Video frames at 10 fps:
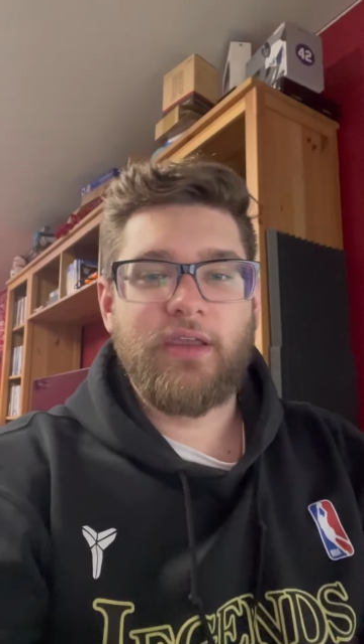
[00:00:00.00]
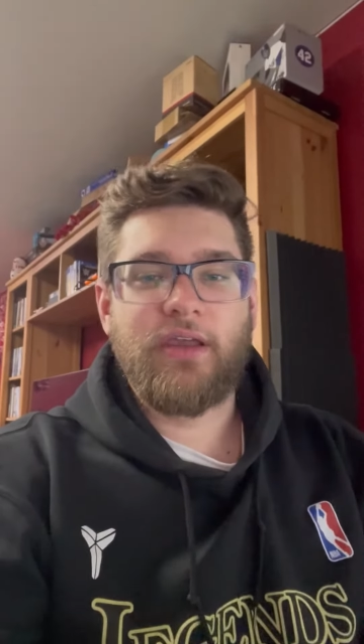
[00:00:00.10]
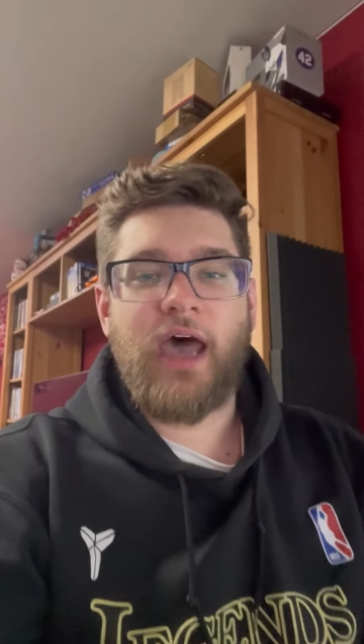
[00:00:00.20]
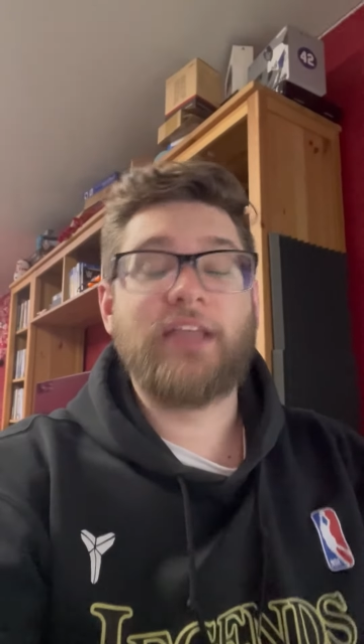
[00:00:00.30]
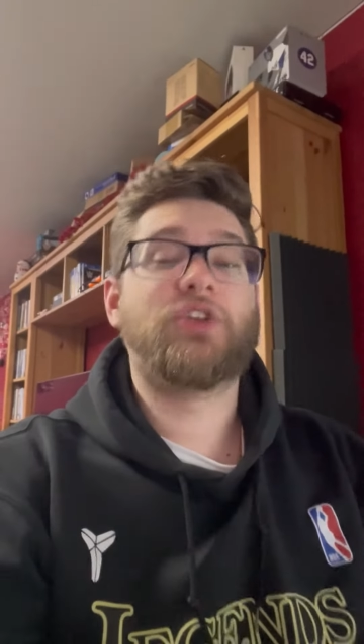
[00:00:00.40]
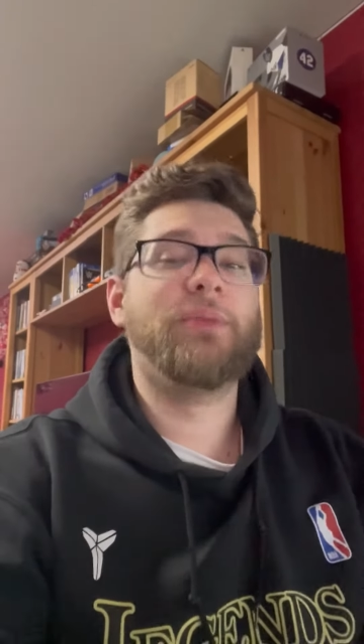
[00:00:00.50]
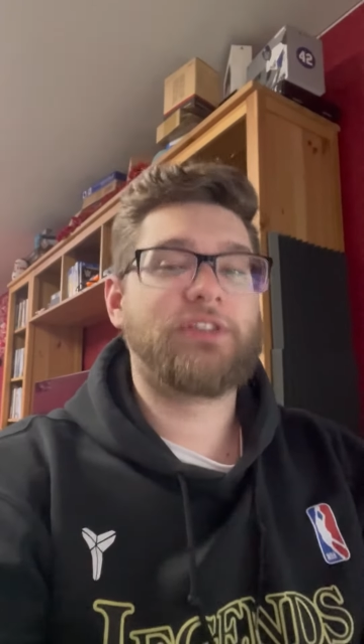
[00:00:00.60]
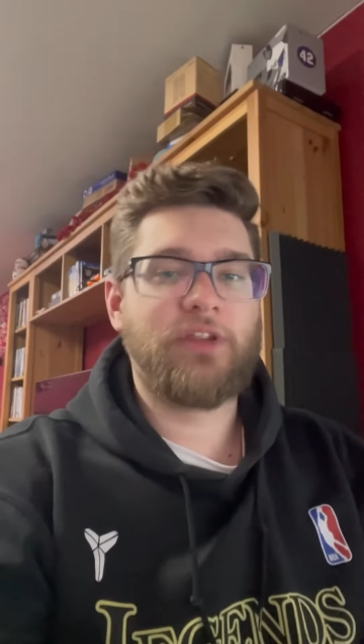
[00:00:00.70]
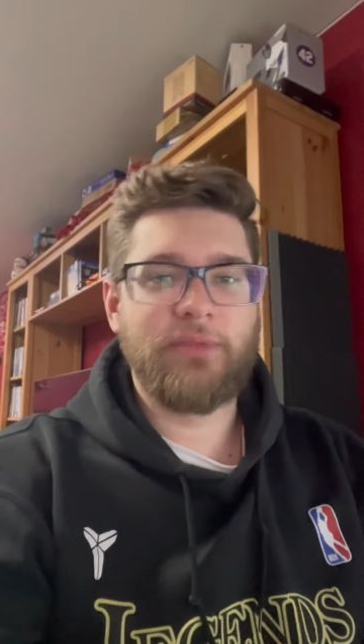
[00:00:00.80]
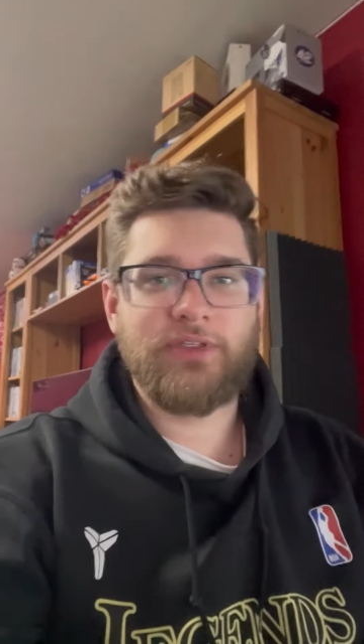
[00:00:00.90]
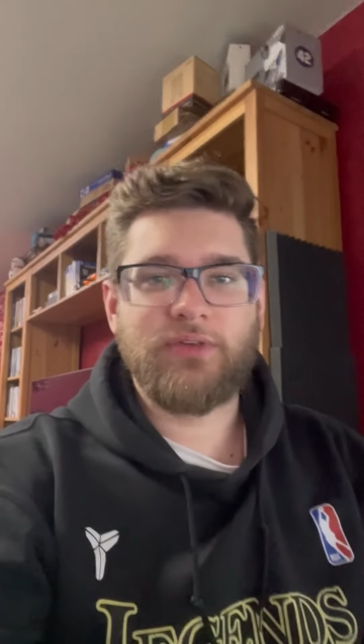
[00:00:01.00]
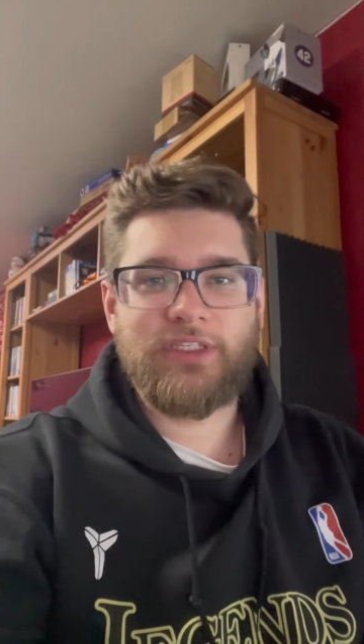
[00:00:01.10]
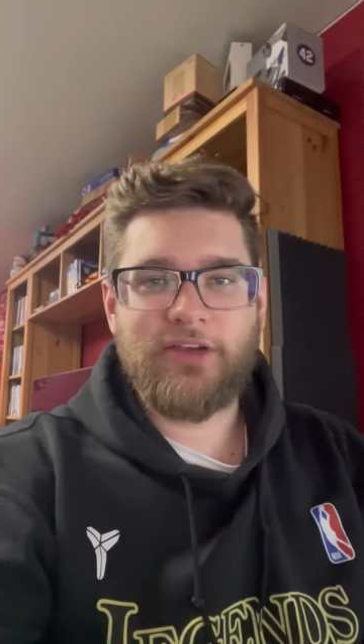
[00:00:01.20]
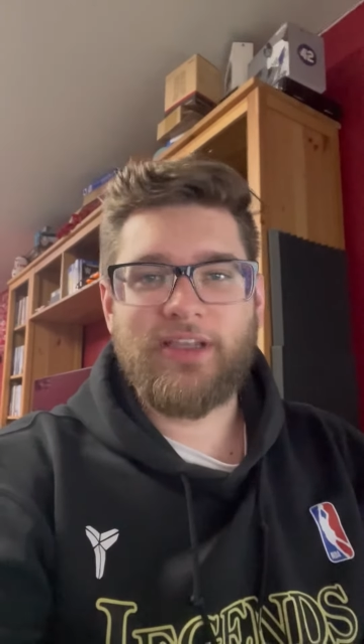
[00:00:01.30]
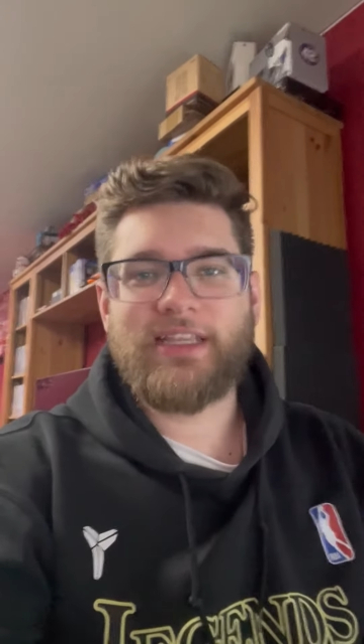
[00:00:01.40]
High School Musical, the Musical
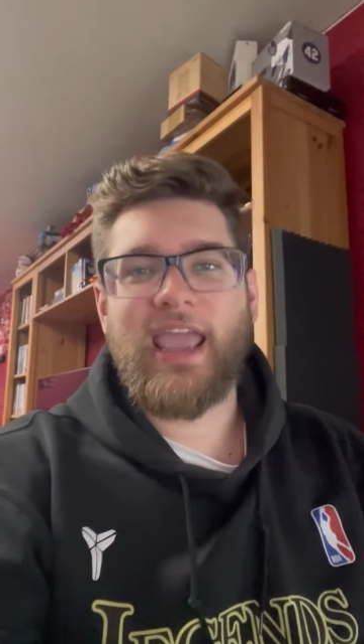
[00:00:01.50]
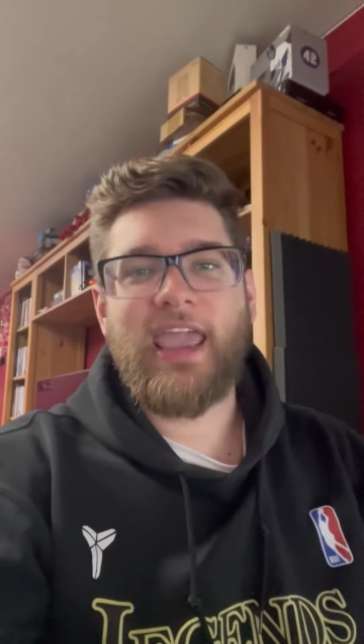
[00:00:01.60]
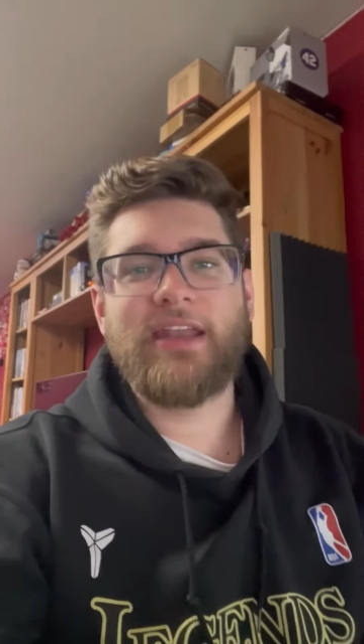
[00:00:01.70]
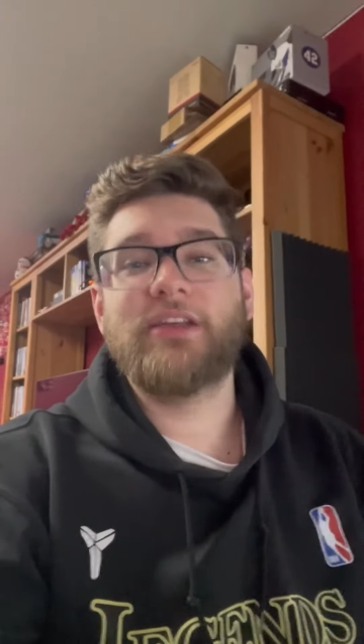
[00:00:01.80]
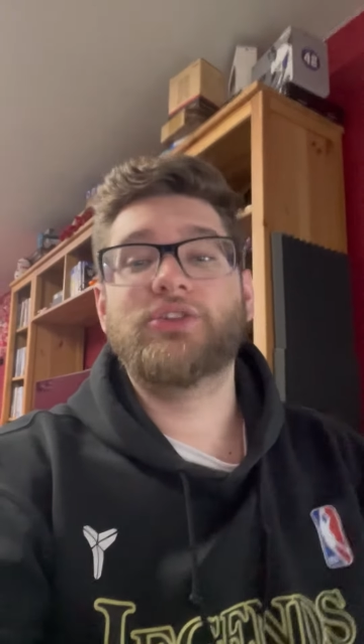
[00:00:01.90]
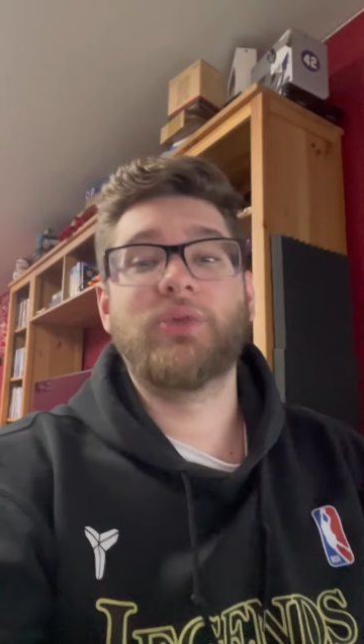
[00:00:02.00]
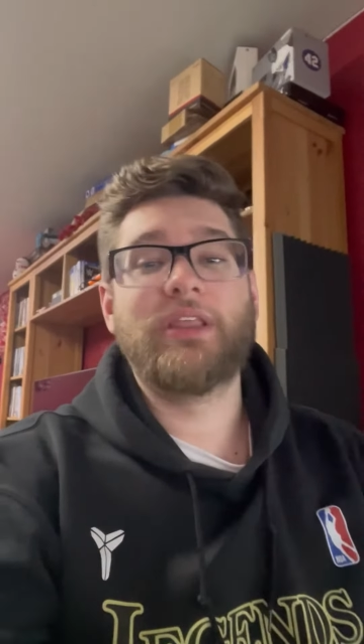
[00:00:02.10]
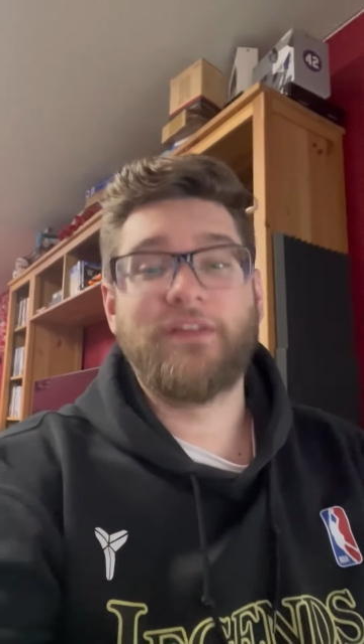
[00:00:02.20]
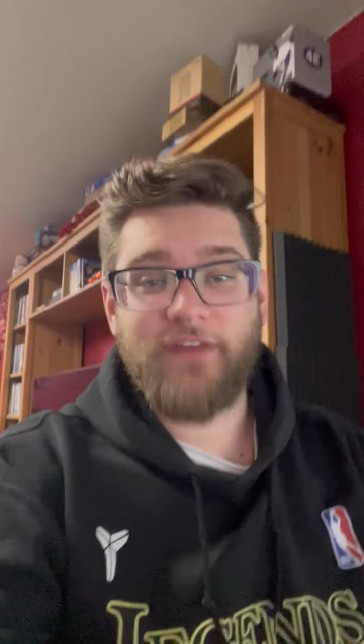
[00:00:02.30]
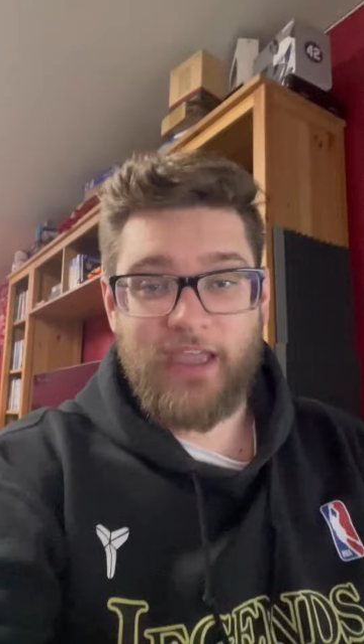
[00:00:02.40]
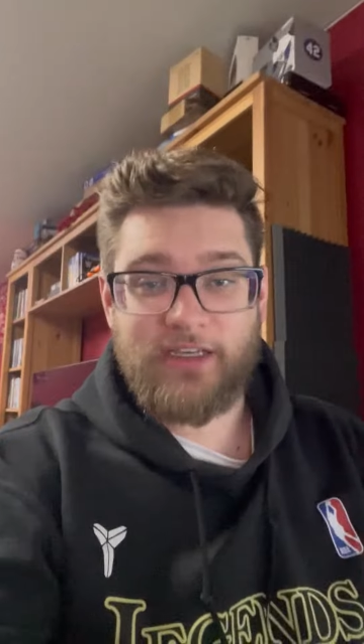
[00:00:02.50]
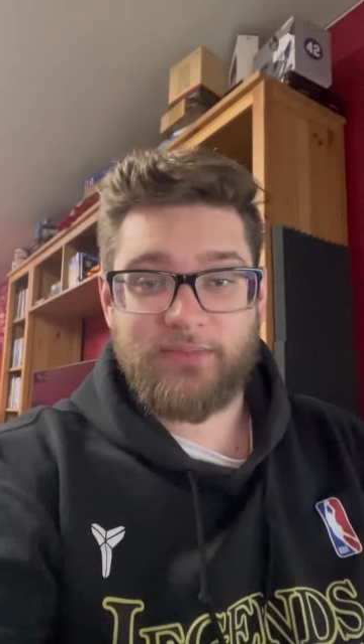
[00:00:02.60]
Series, and Julie and the Phantom.